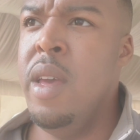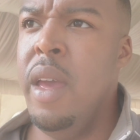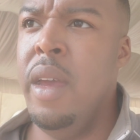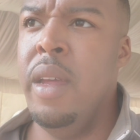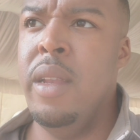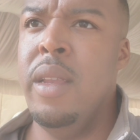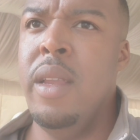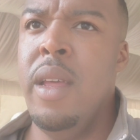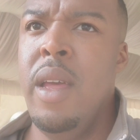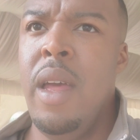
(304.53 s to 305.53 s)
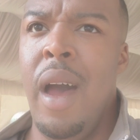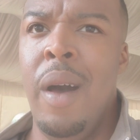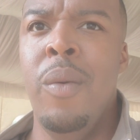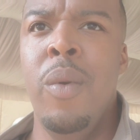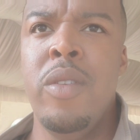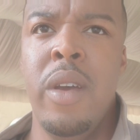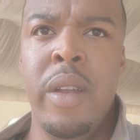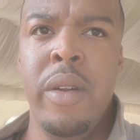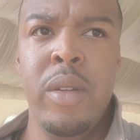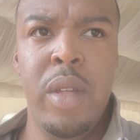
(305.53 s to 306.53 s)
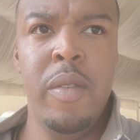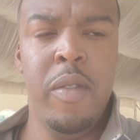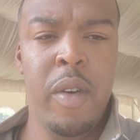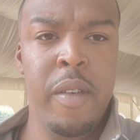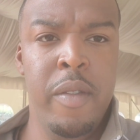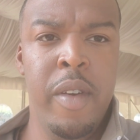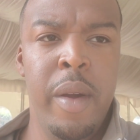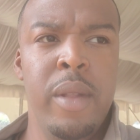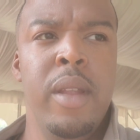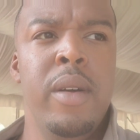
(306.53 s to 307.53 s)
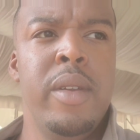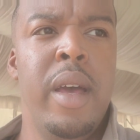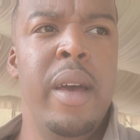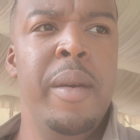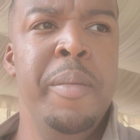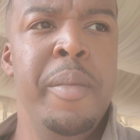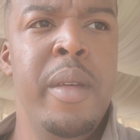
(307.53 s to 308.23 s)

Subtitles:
And I was an underachiever for a very long time.